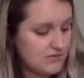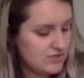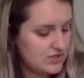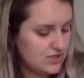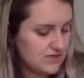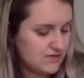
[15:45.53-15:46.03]

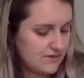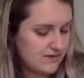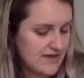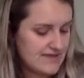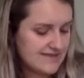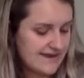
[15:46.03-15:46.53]
just
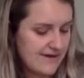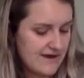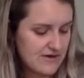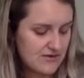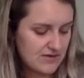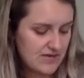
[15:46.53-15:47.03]
realized how
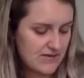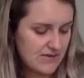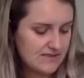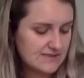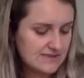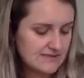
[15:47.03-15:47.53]
hungry he
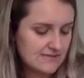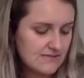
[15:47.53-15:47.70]
was.